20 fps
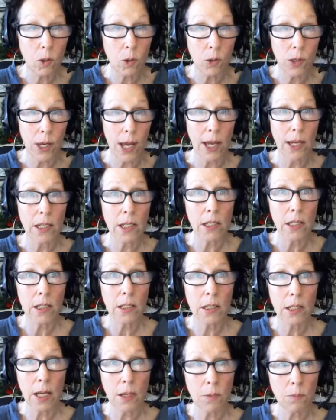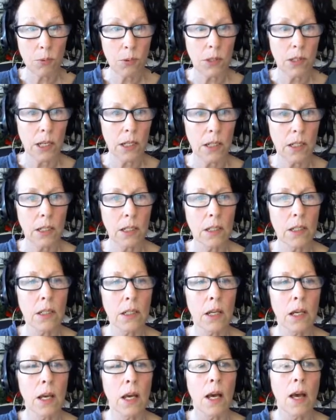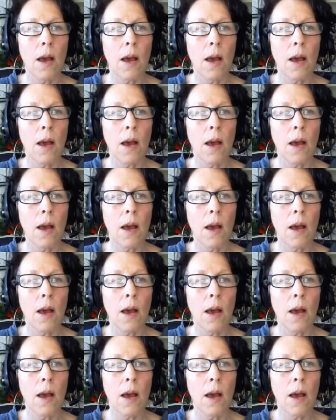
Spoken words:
created and presented;